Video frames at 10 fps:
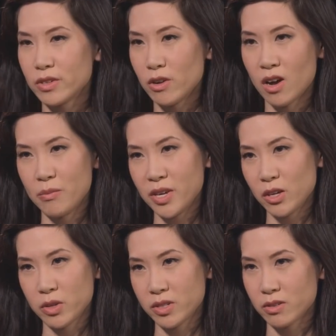not
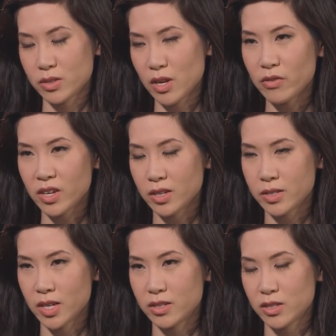ambiguous. There's definitely a
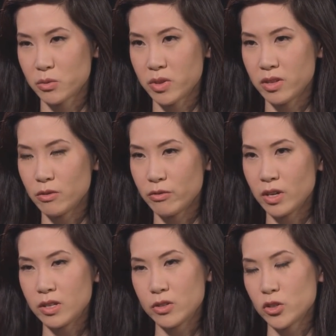consensus within the
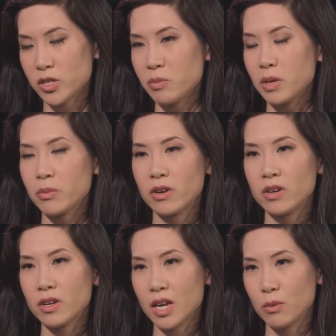field. It's just that people
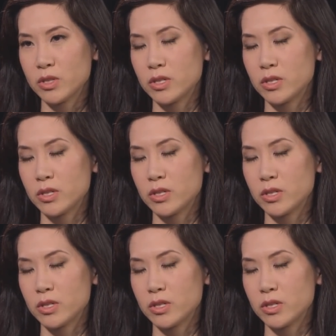aren't able to